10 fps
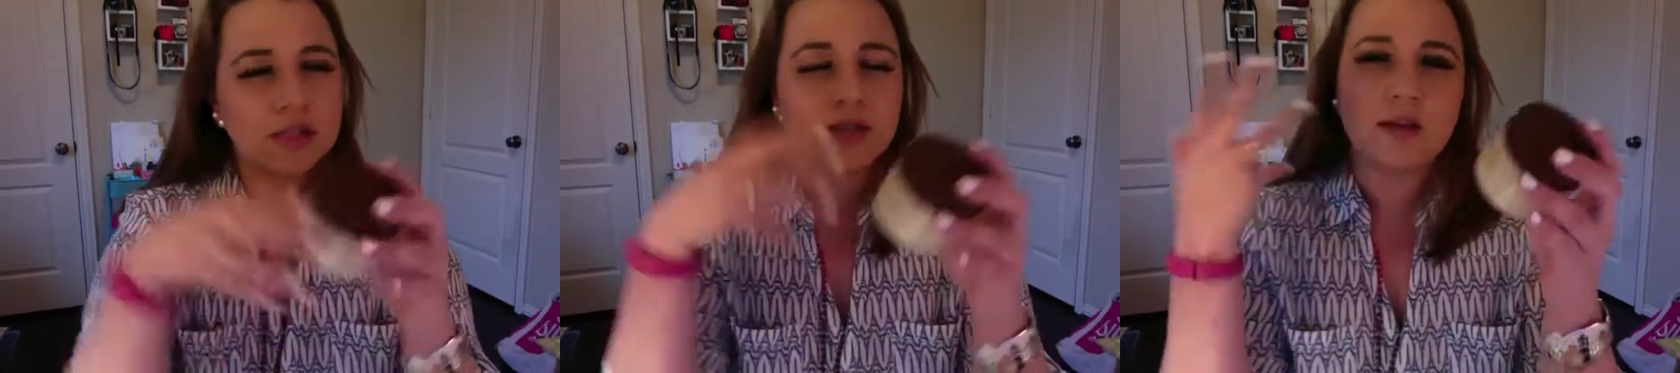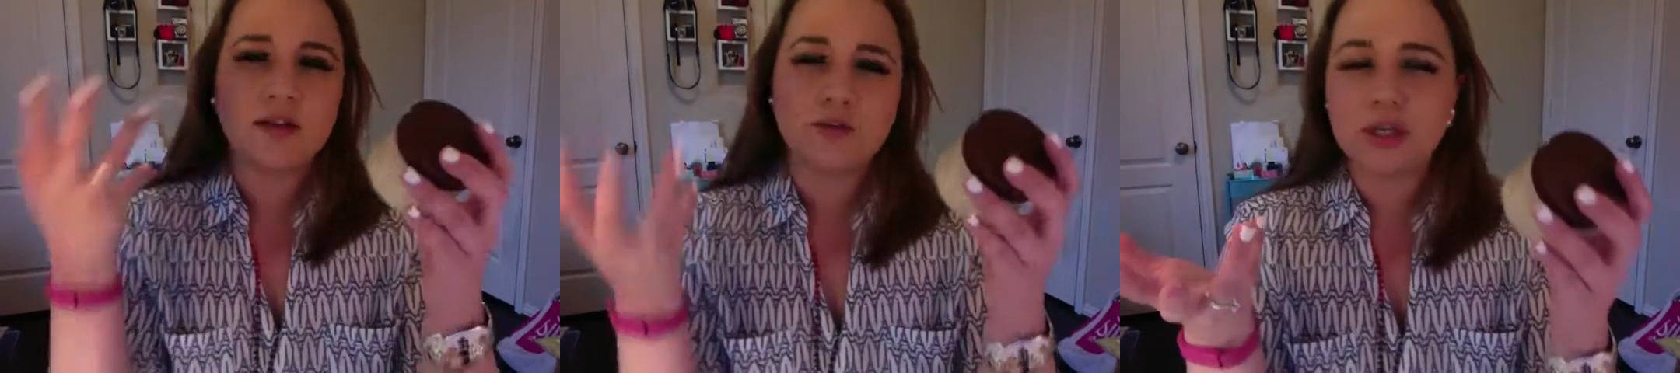and
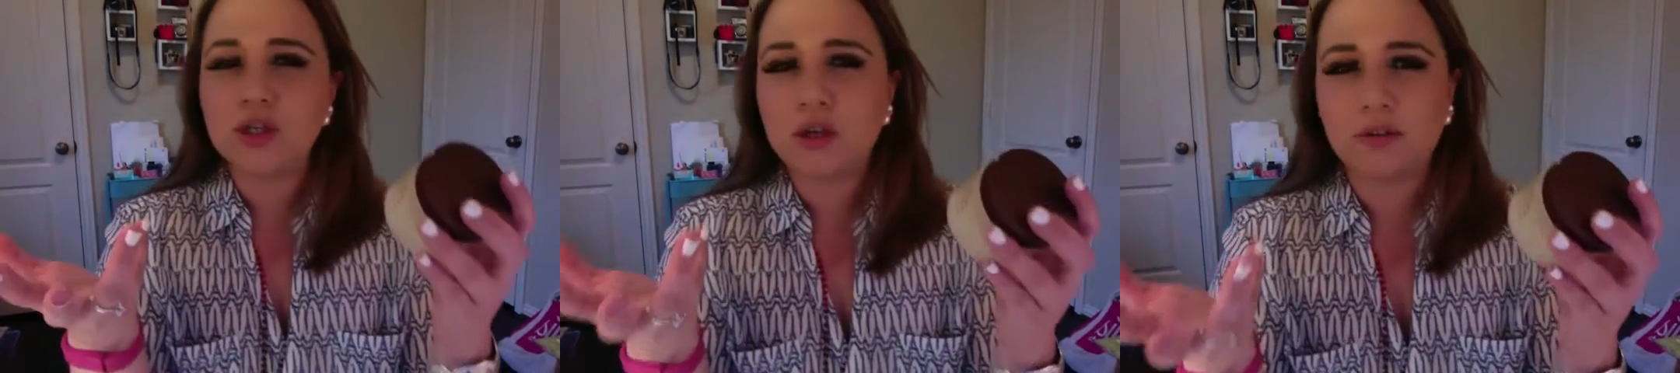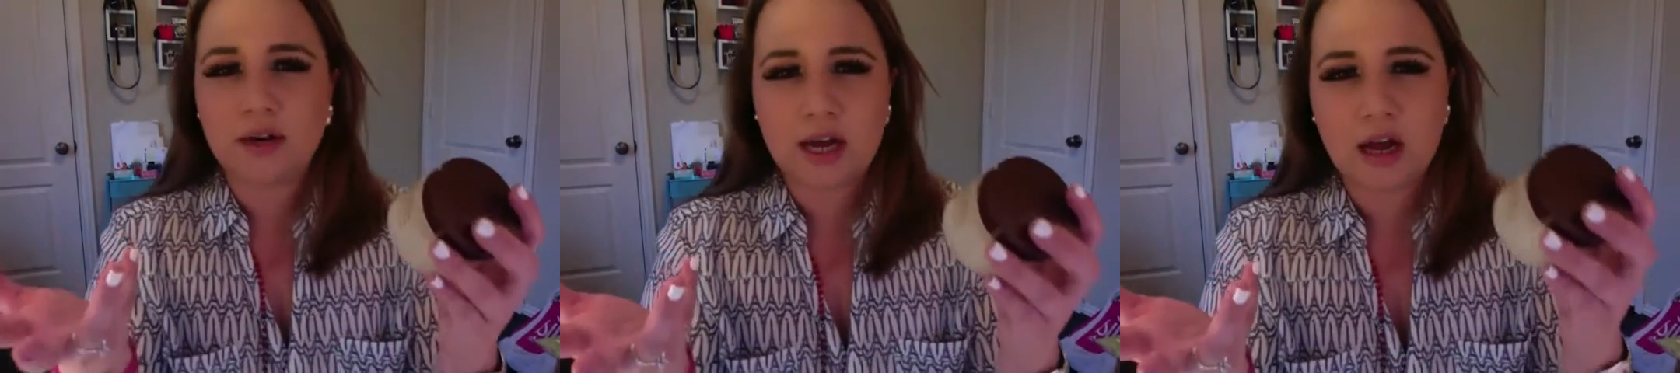especially
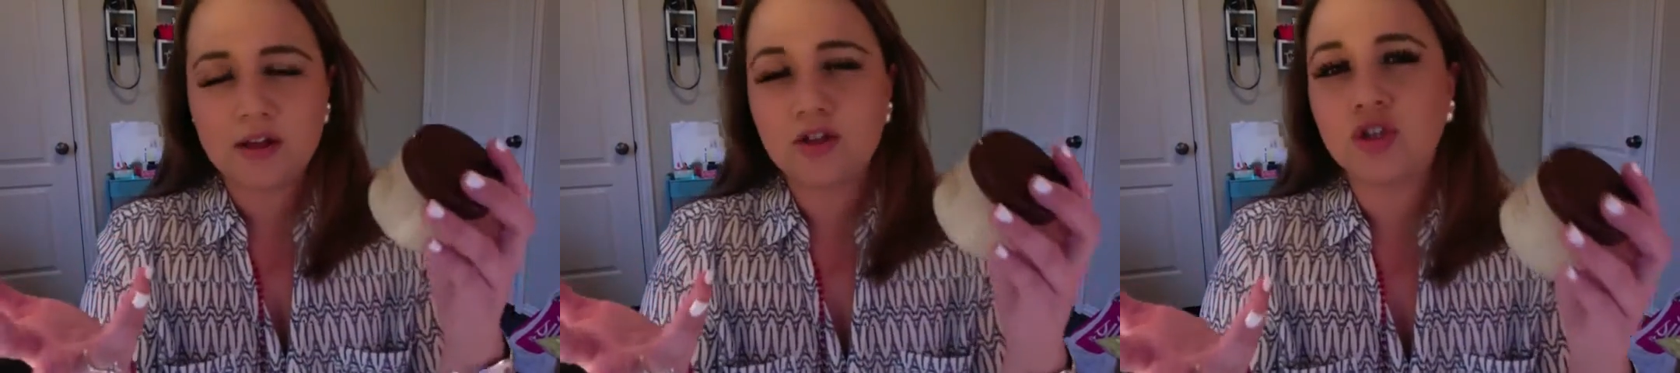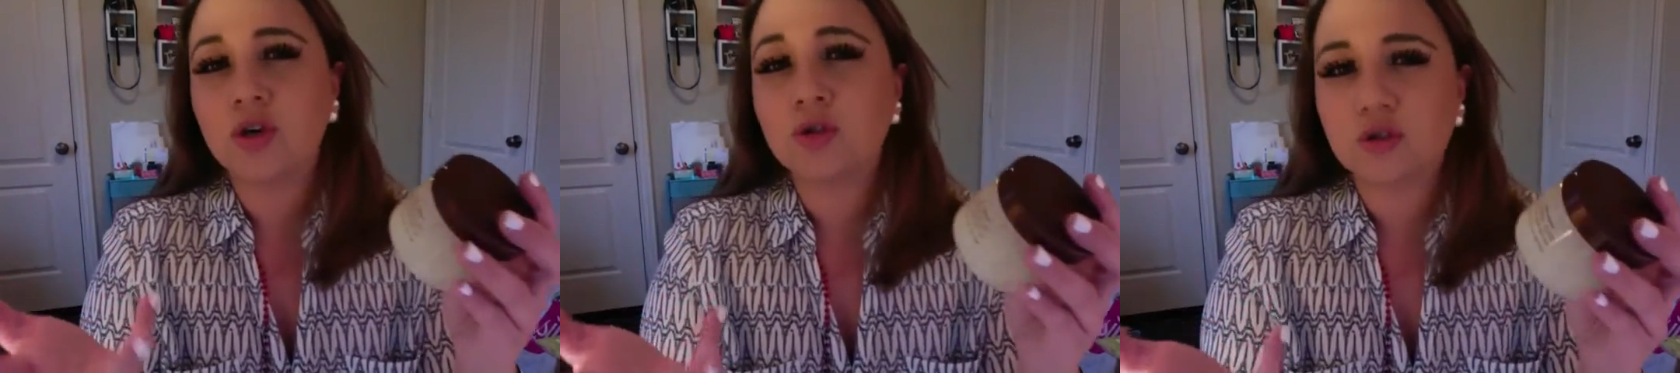right now that it's
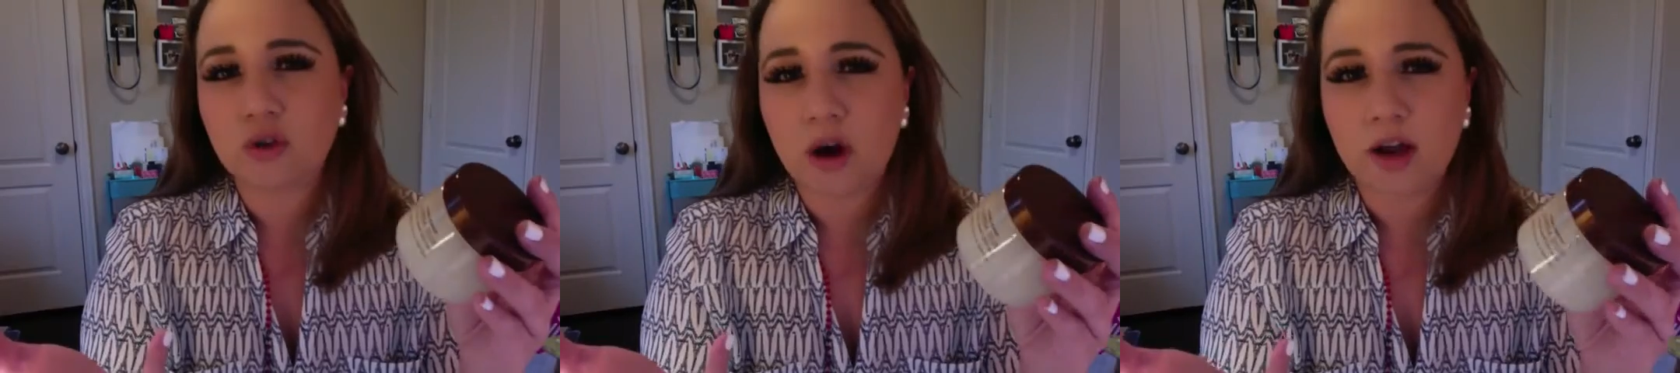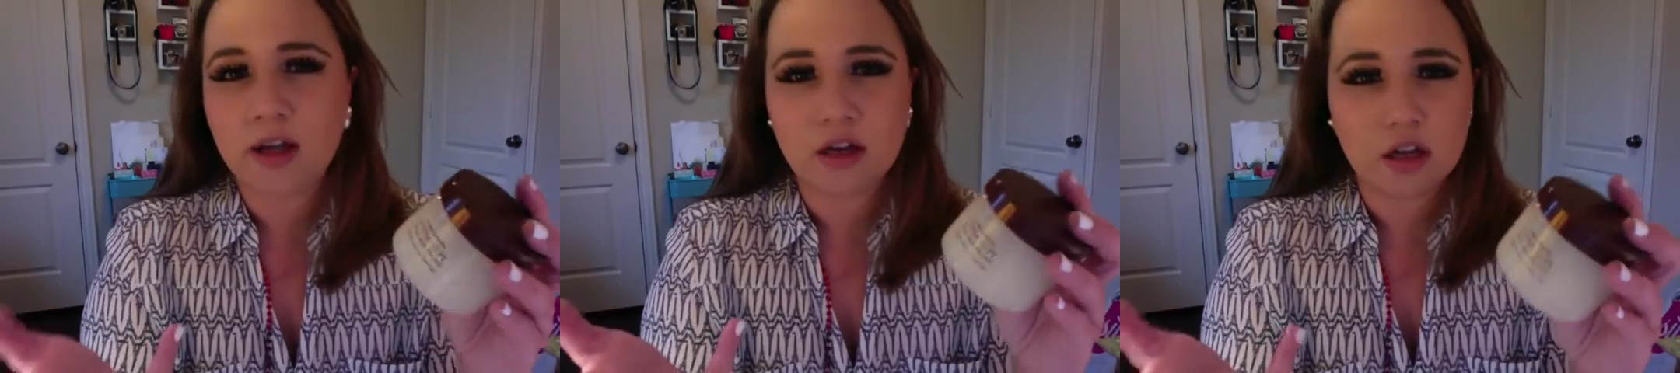so
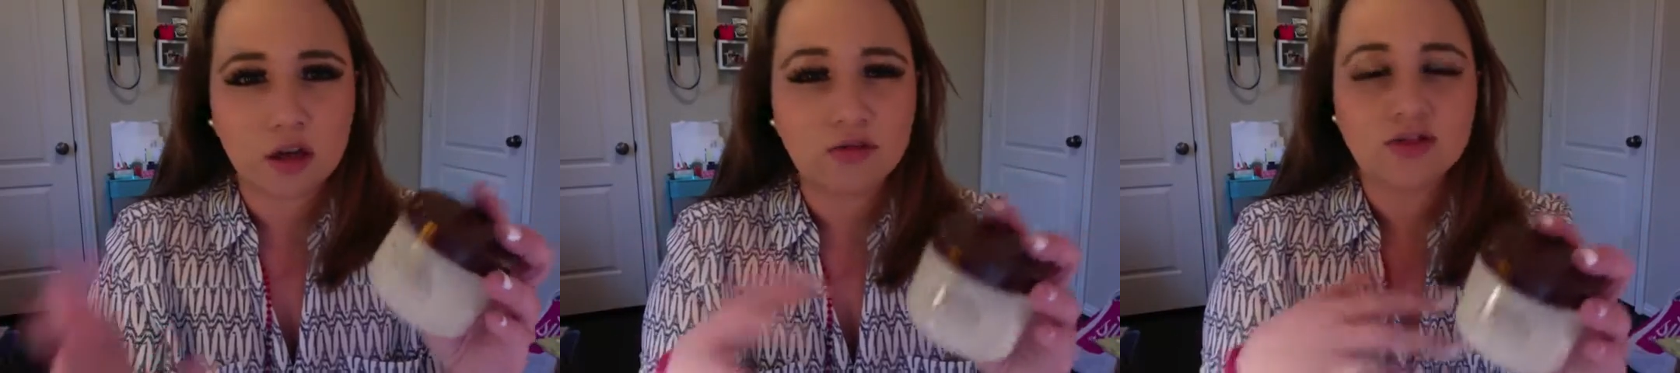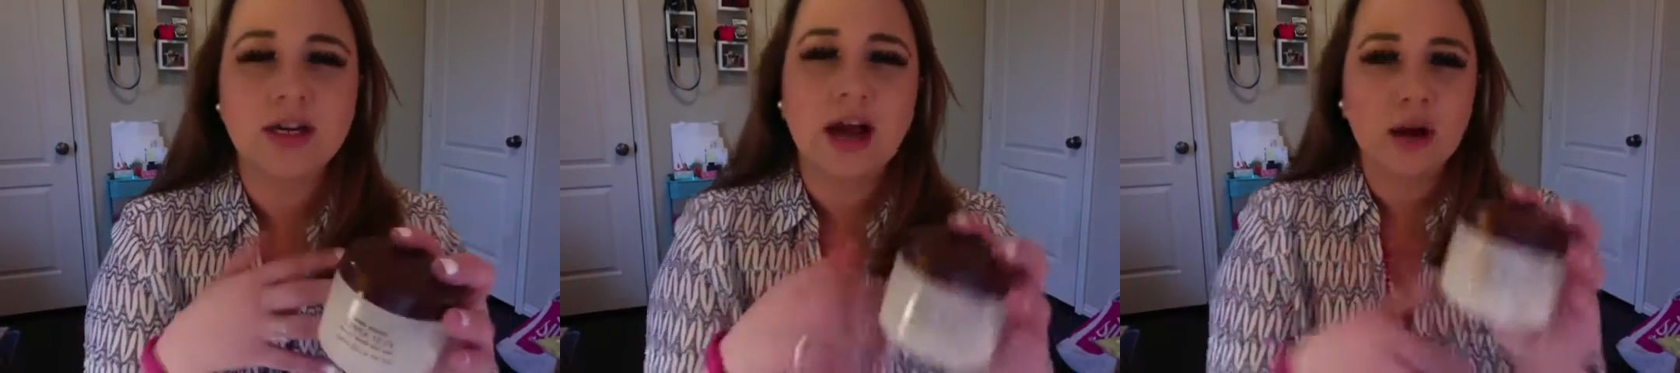dry in
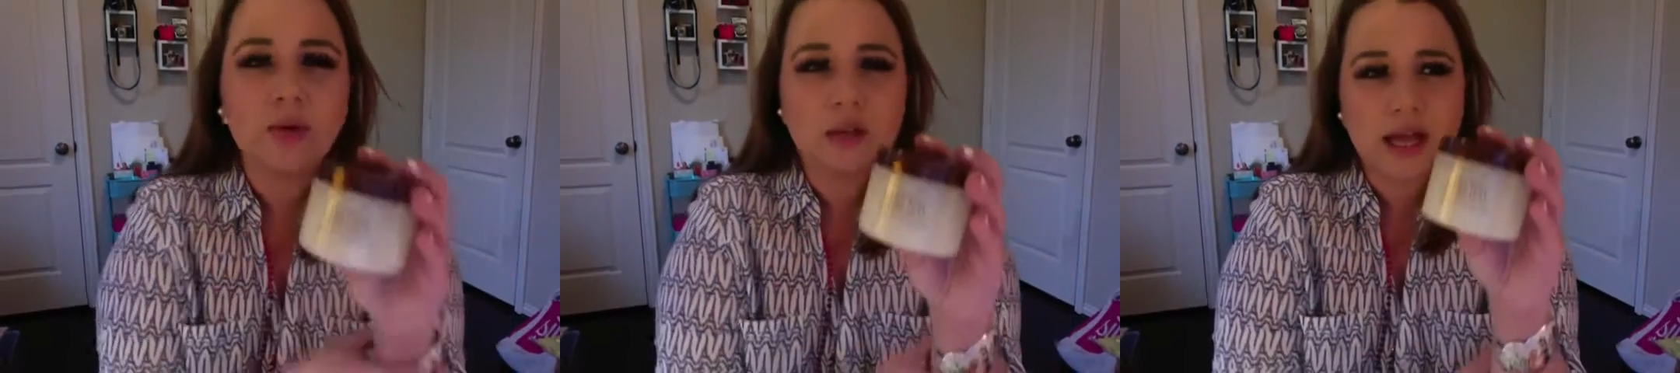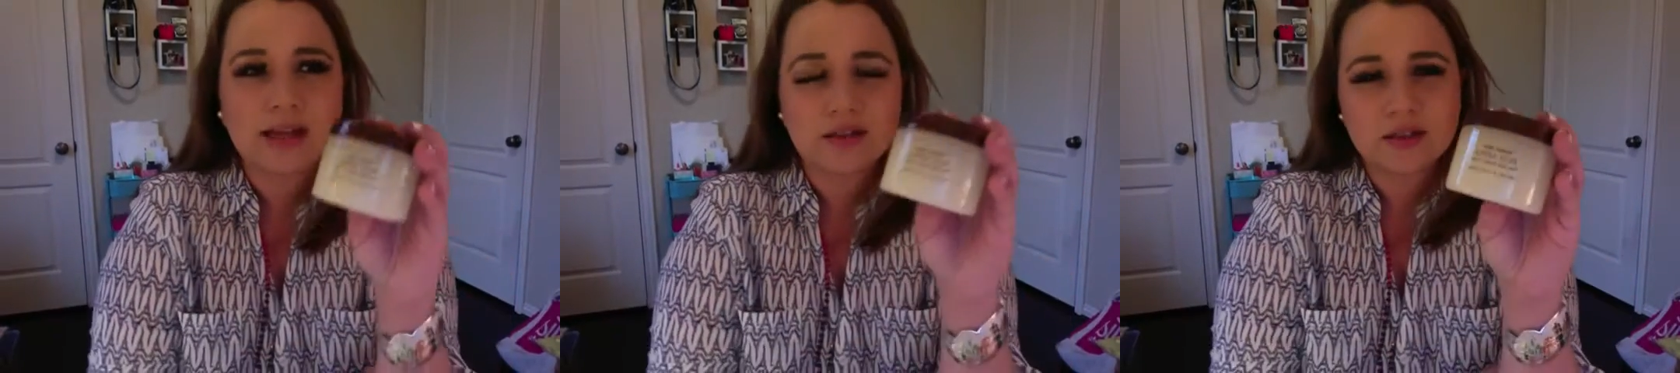Houston, I will
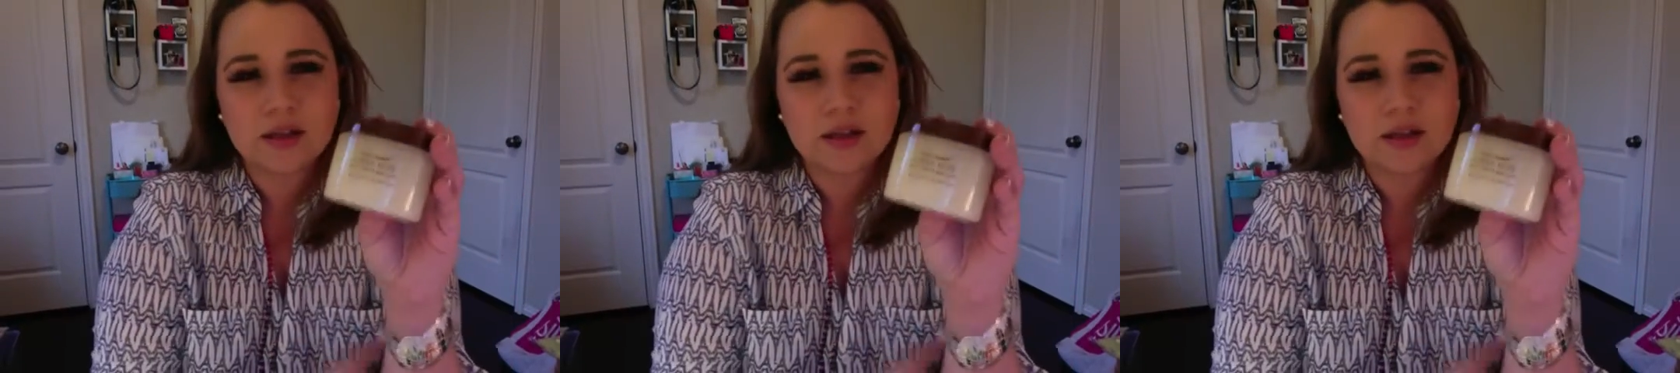let